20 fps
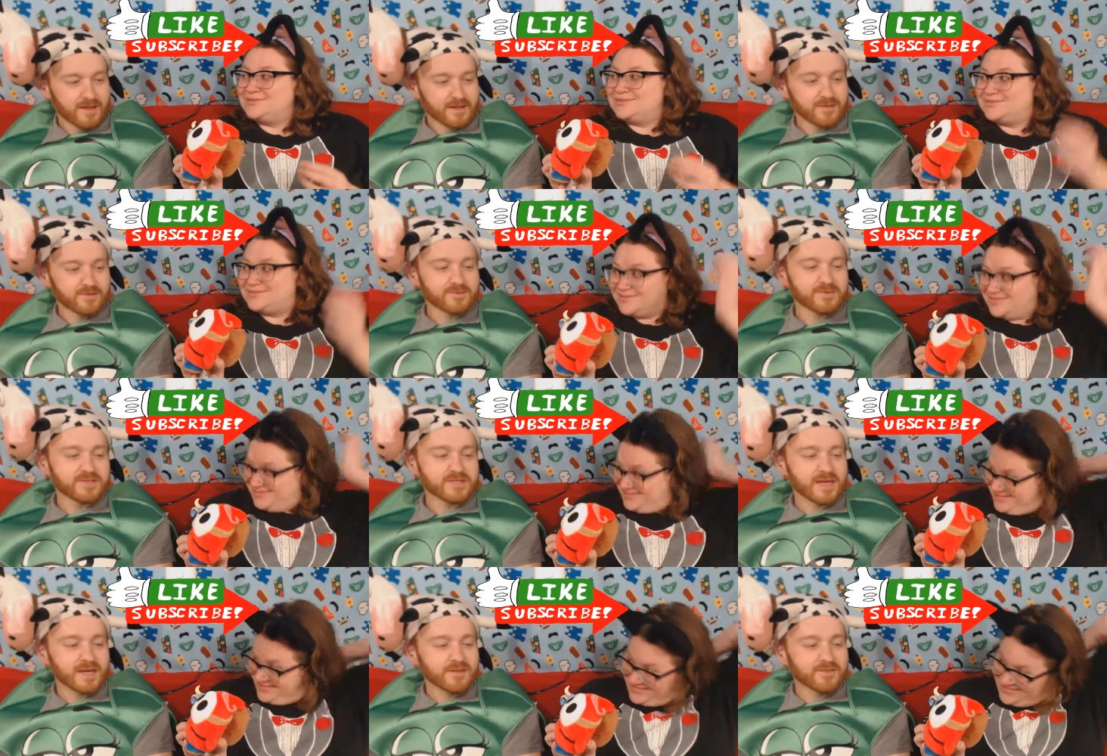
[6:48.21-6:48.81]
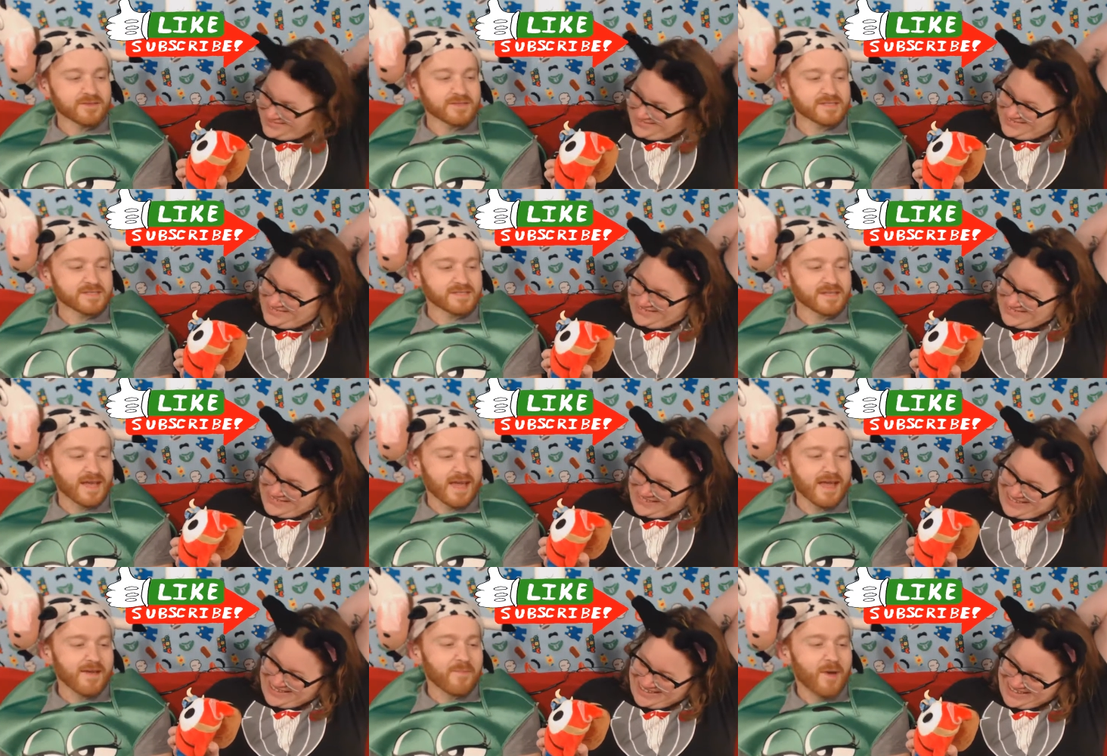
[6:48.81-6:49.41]
Speaker 1: You sound the
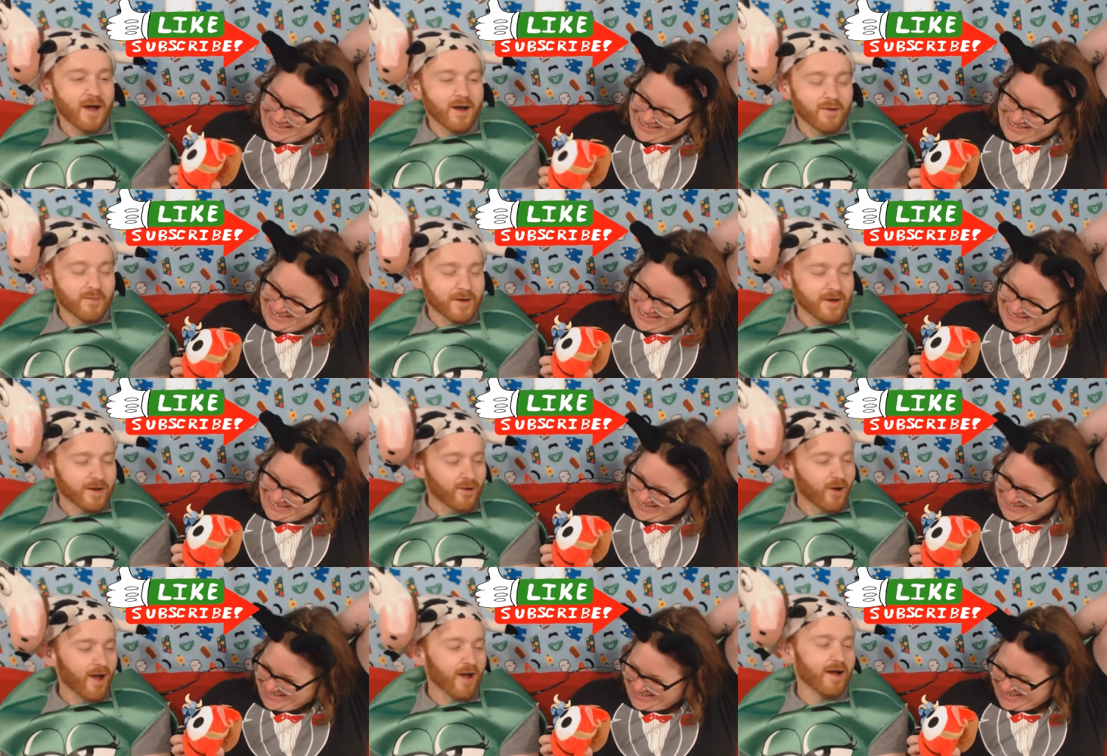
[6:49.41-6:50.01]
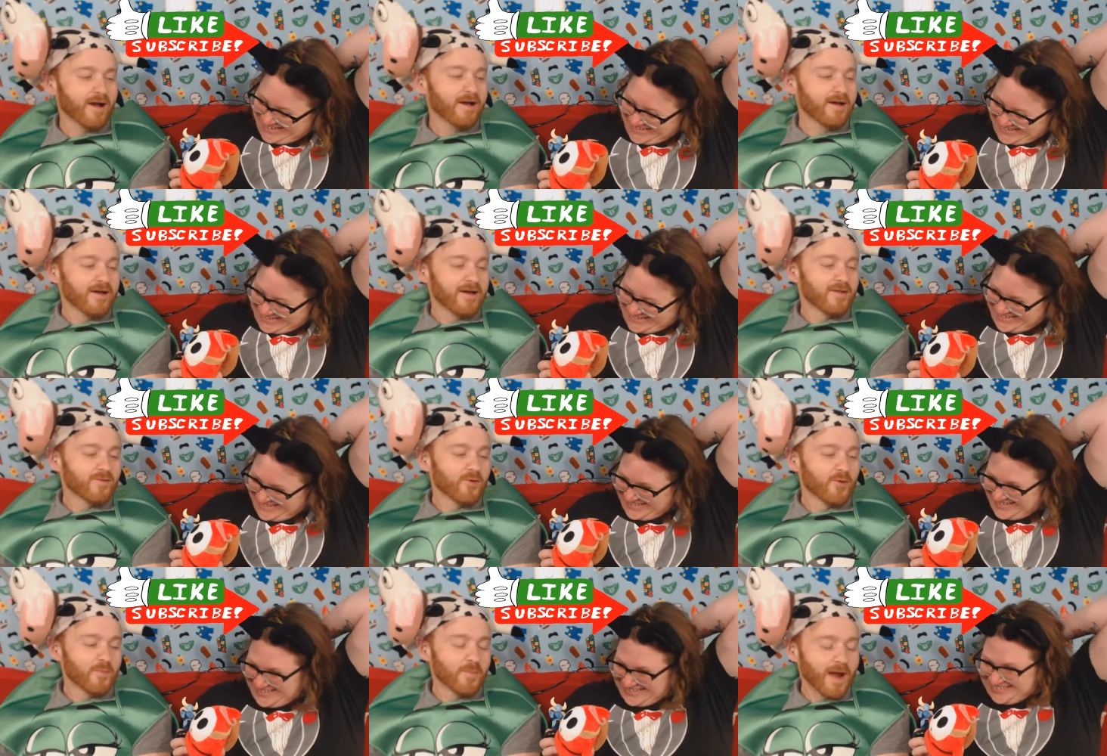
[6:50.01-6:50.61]
same. How am I?
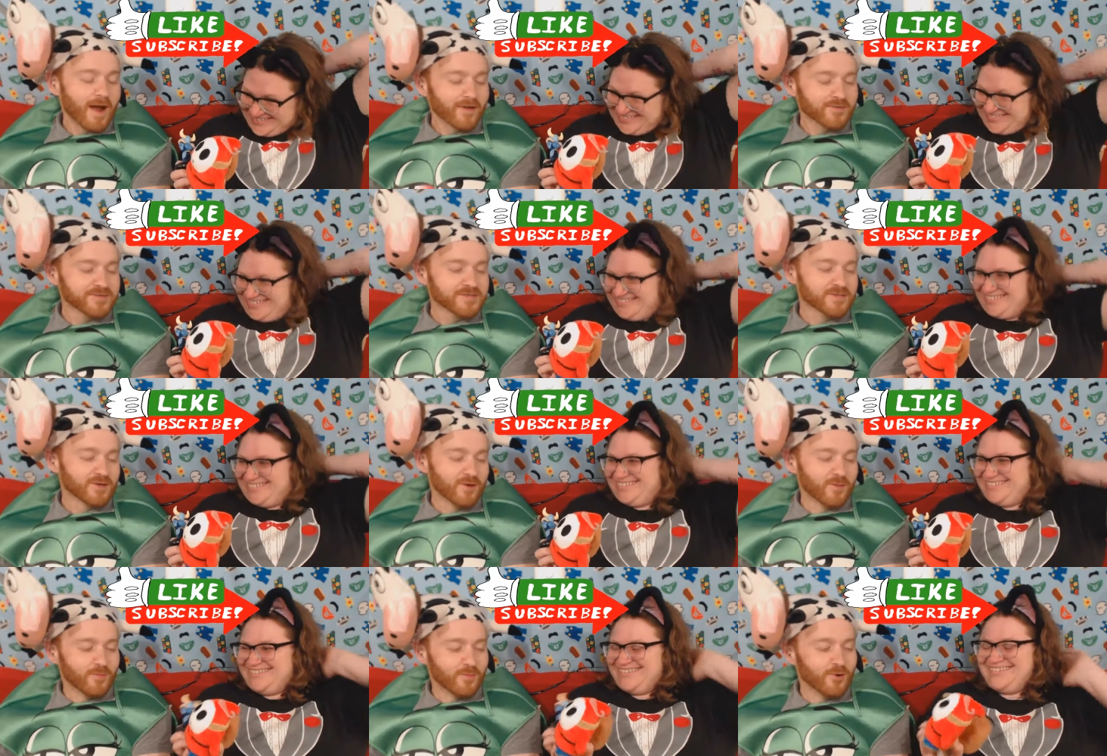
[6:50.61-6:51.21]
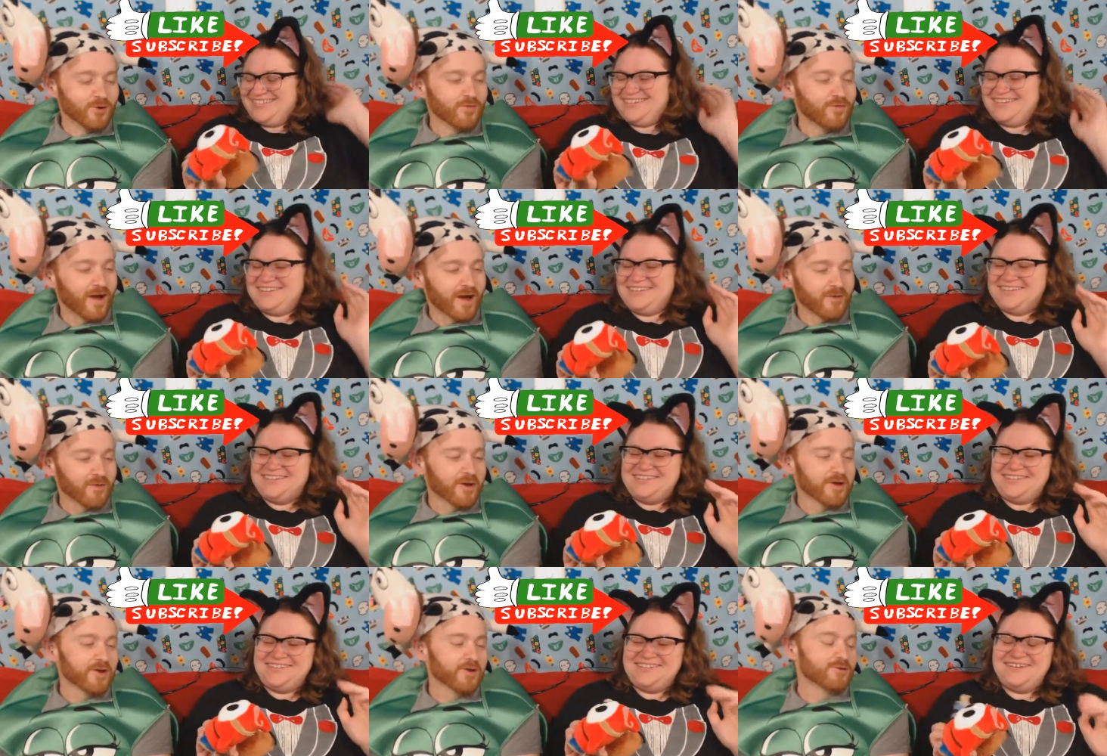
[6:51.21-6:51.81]
Their mouths don't move. How
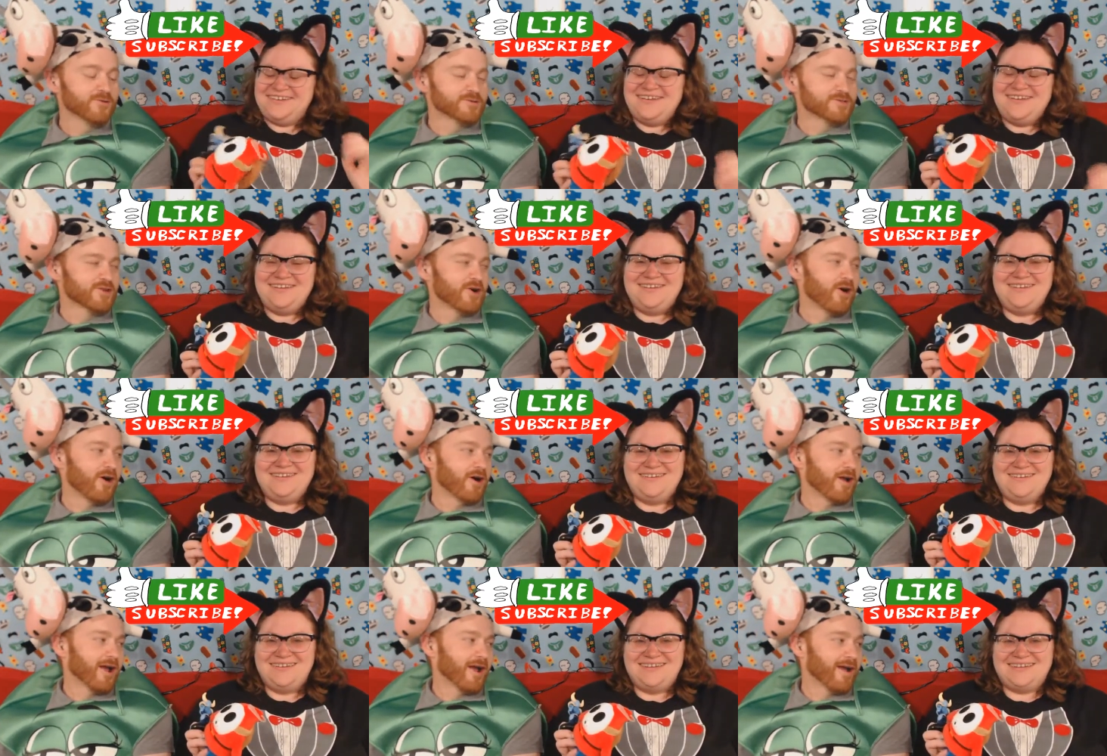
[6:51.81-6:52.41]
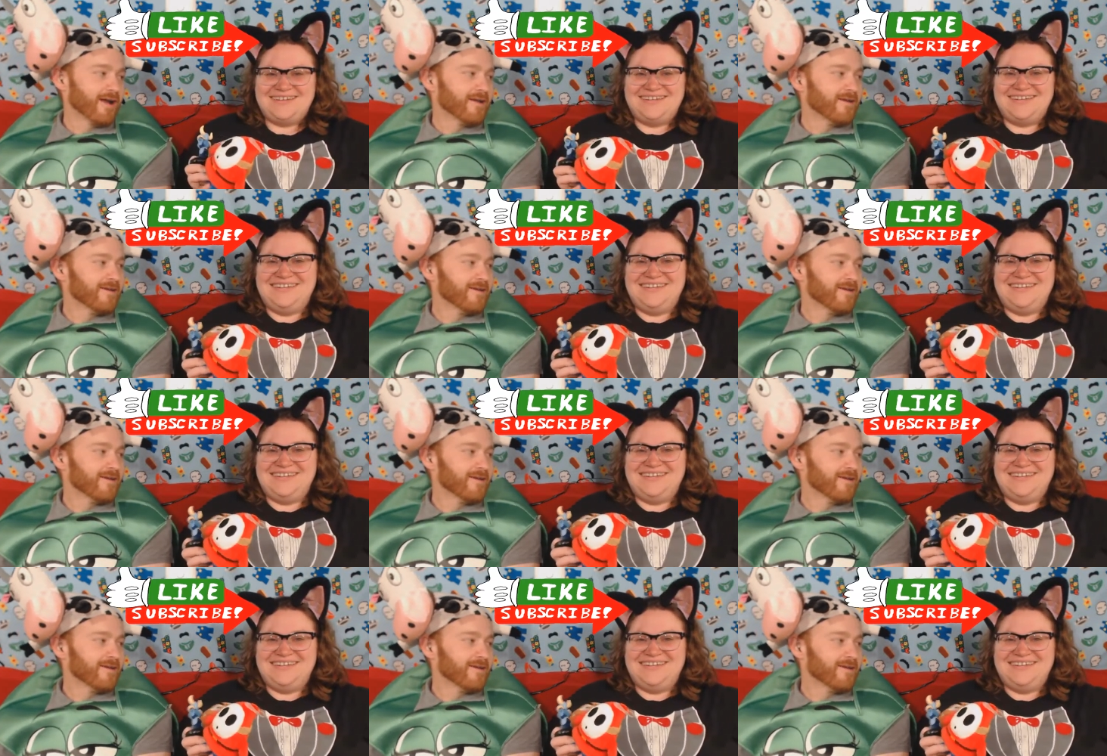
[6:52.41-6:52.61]
do I know who's talking?